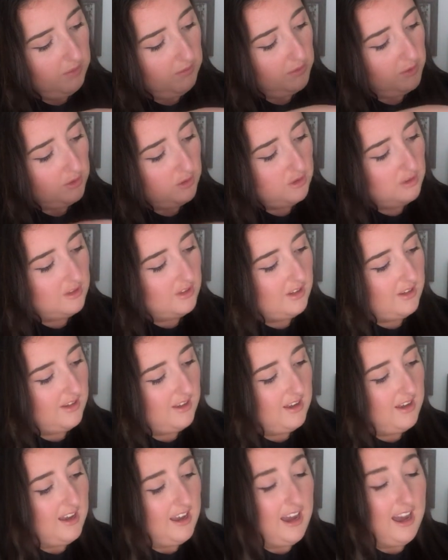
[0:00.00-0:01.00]
I'm just,
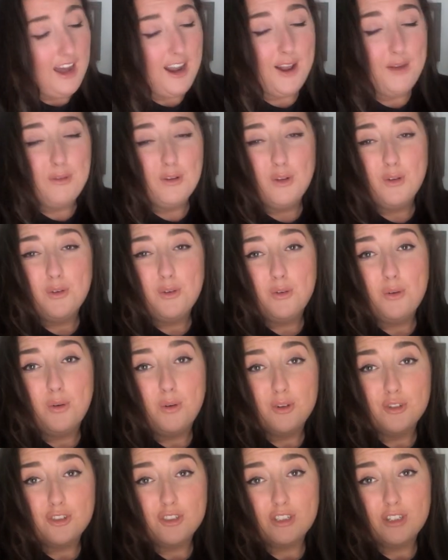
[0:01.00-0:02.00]
I know it looked
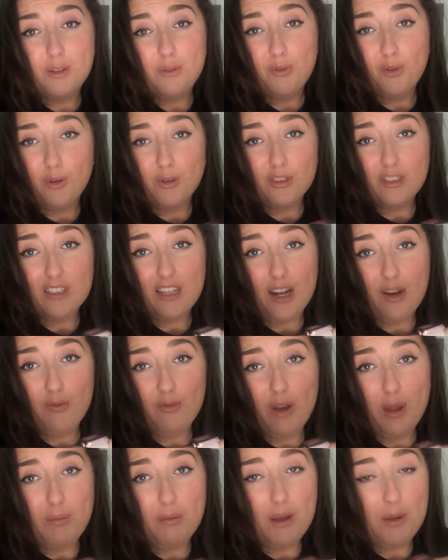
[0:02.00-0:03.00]
gorgeous and I'm gutted that
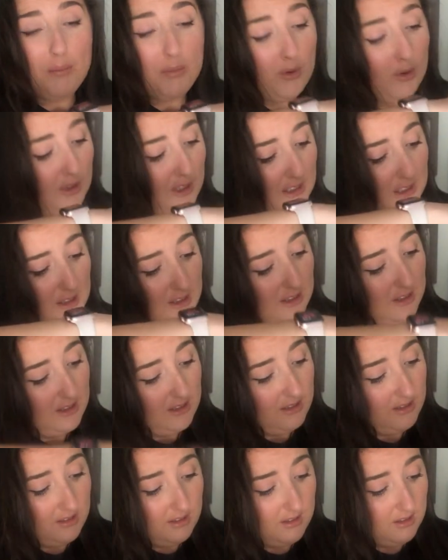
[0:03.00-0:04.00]
I'm ripping it, but it's
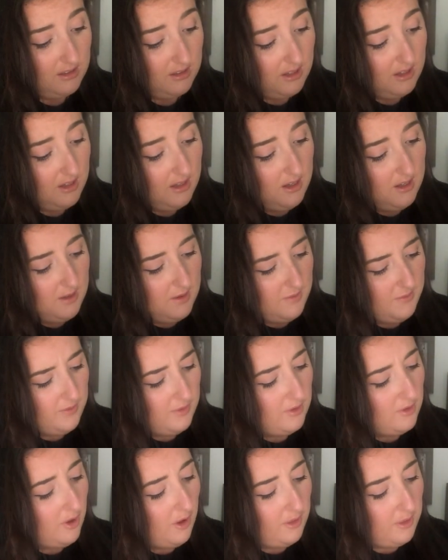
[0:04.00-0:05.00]

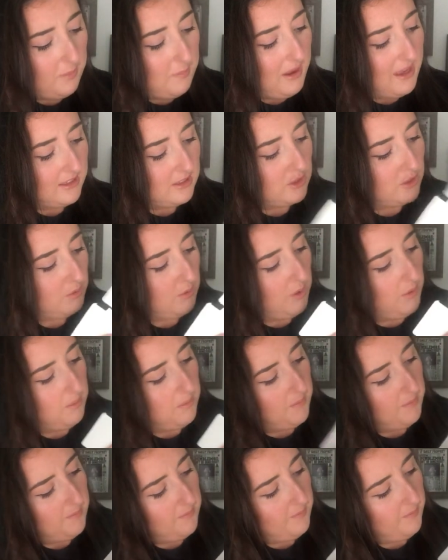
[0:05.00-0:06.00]
not the best to
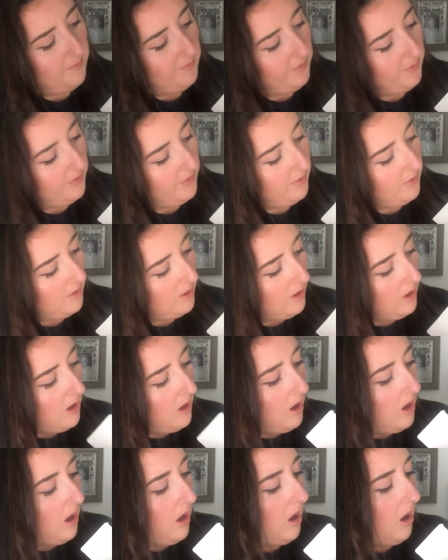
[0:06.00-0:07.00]
open.
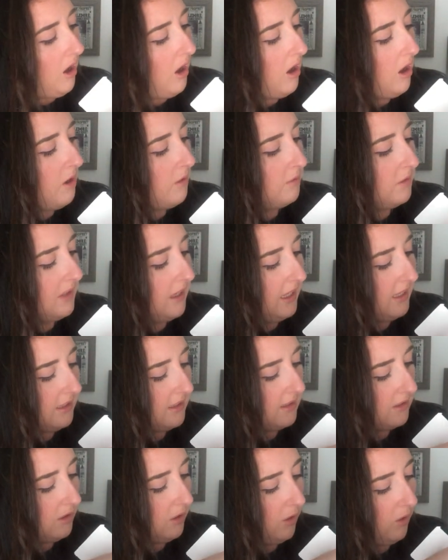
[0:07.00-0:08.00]
Oh,
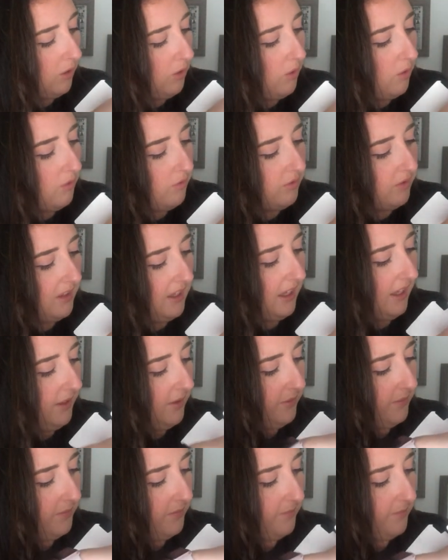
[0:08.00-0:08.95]
this is lovely.